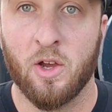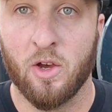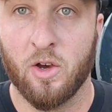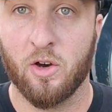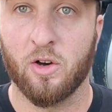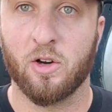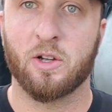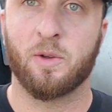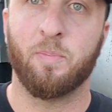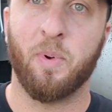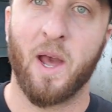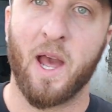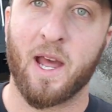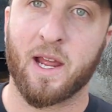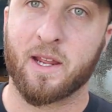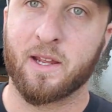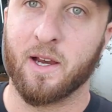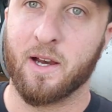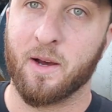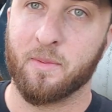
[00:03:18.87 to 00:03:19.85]
hook
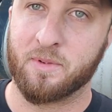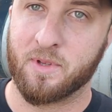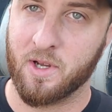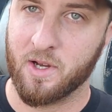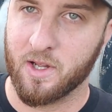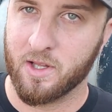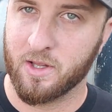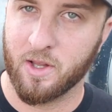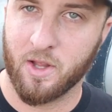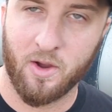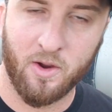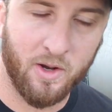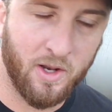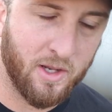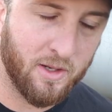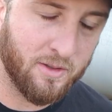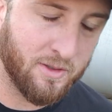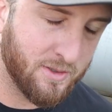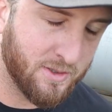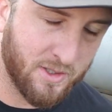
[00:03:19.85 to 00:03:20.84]
back up to unload
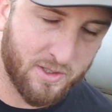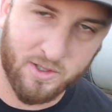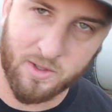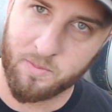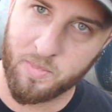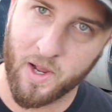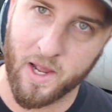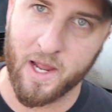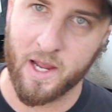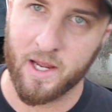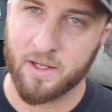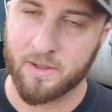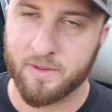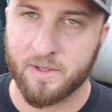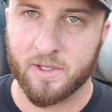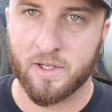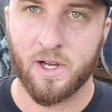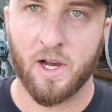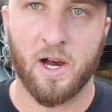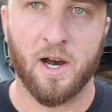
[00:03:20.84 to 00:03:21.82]
it. It was just a pain.
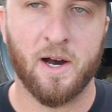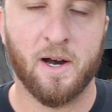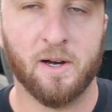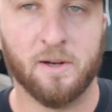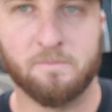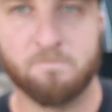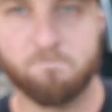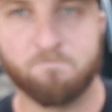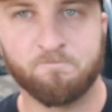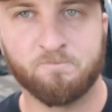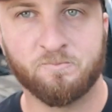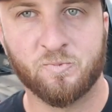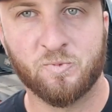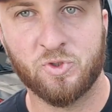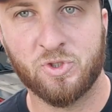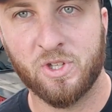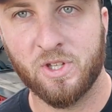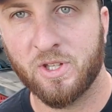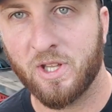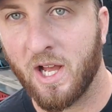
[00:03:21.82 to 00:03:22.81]

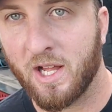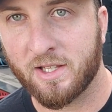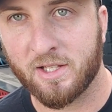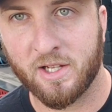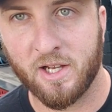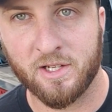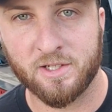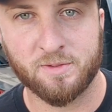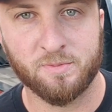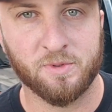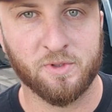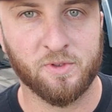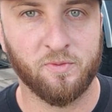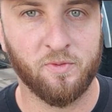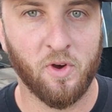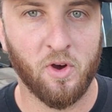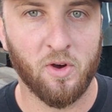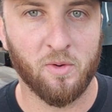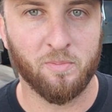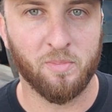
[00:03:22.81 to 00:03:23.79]
Not the customer's
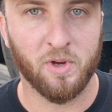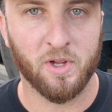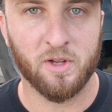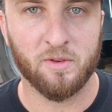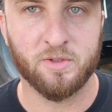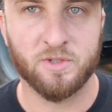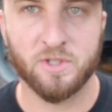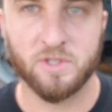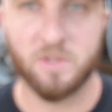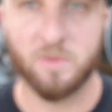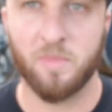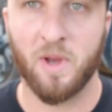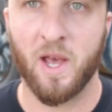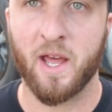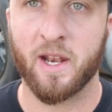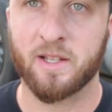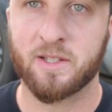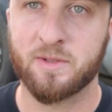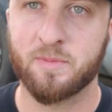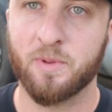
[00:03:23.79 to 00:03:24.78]
fault, but it was just a
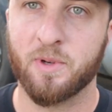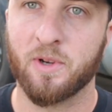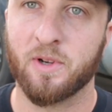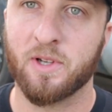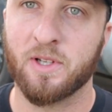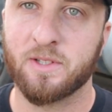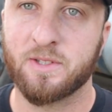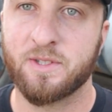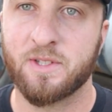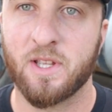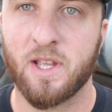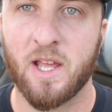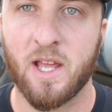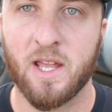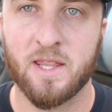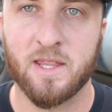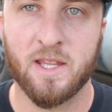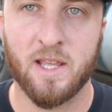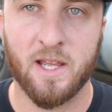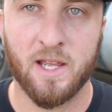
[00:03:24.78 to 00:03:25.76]
bad experience.
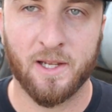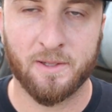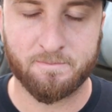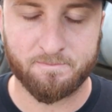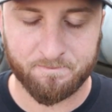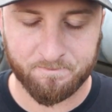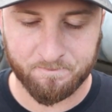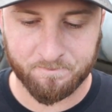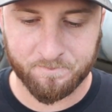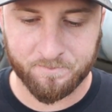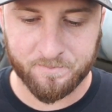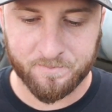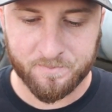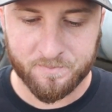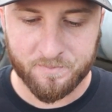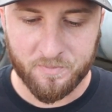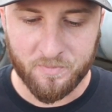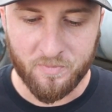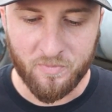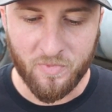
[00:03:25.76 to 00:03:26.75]
And then
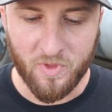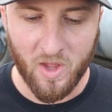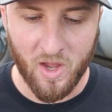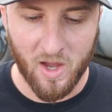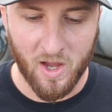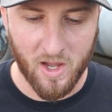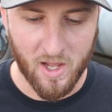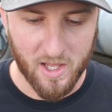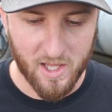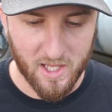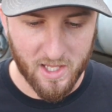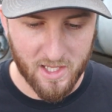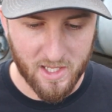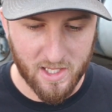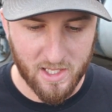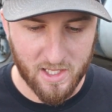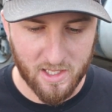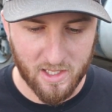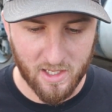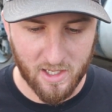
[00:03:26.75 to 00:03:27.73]

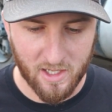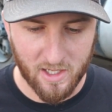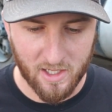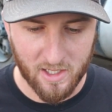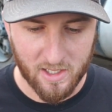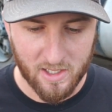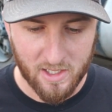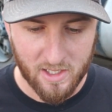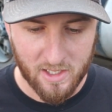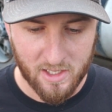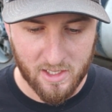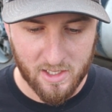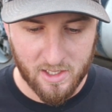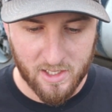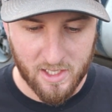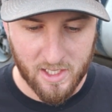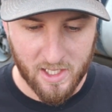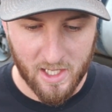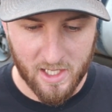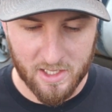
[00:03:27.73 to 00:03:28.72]
he
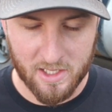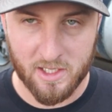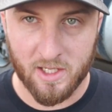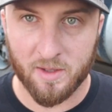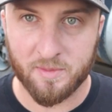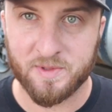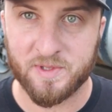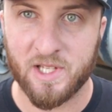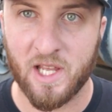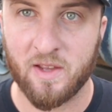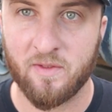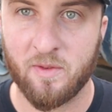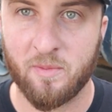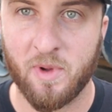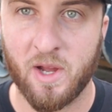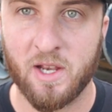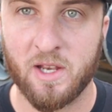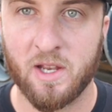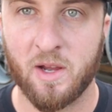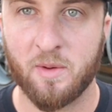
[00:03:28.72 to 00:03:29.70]
ended up saving
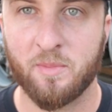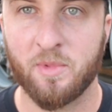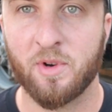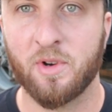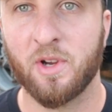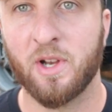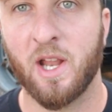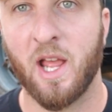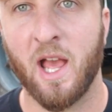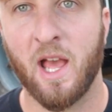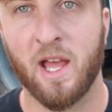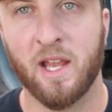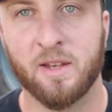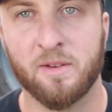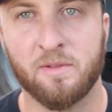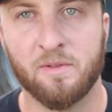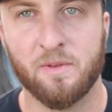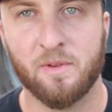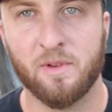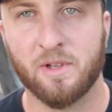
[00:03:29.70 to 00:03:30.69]
my number and had
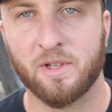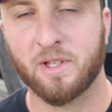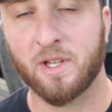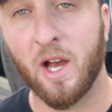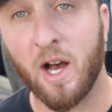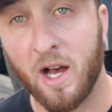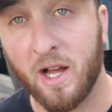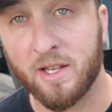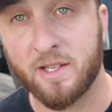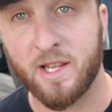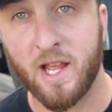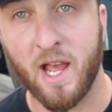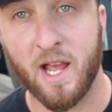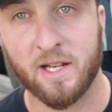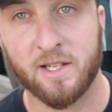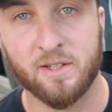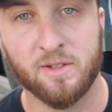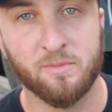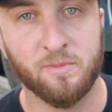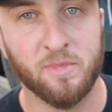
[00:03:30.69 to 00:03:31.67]

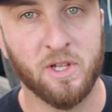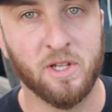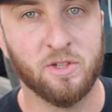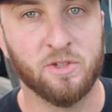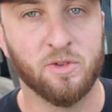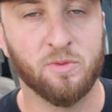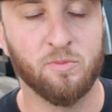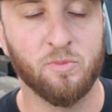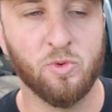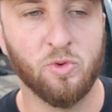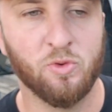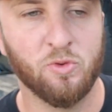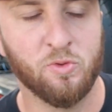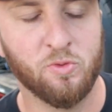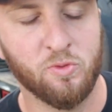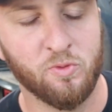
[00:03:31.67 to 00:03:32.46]
contacted me to move